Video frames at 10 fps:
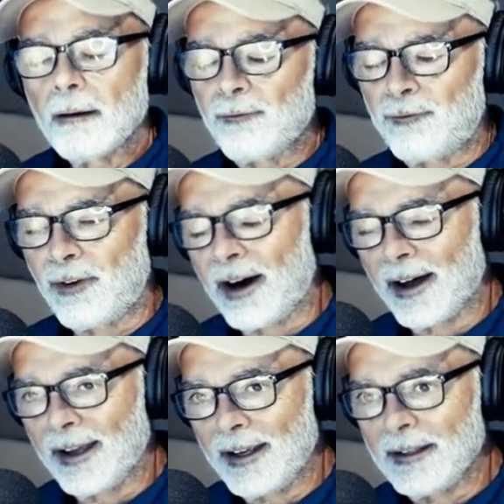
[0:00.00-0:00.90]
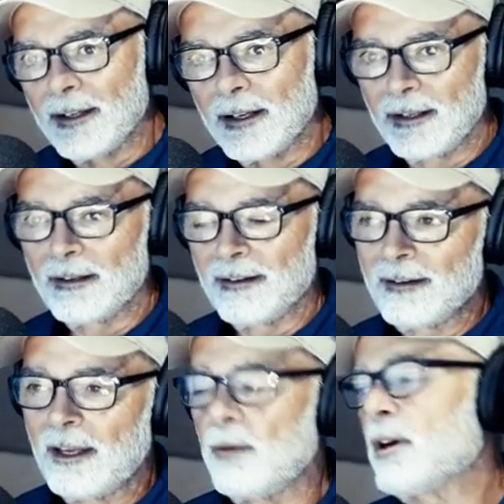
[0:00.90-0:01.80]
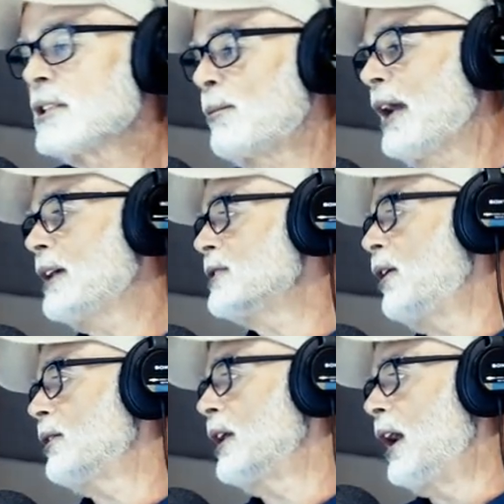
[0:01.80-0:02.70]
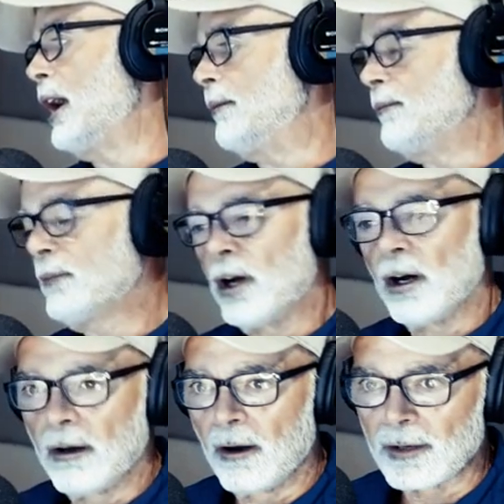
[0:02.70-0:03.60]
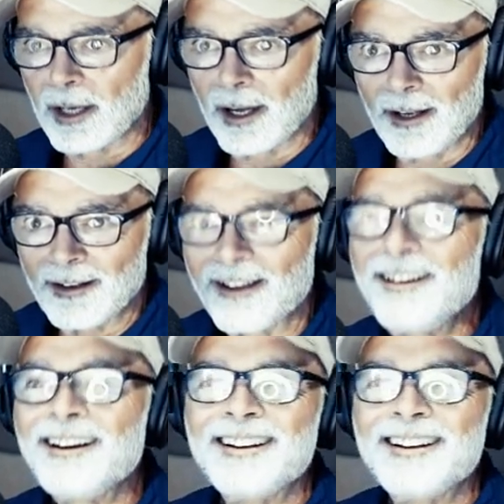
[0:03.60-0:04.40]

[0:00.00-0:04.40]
Fine. He wants to bring his own gun. Bringing the biggest okay. caliber I can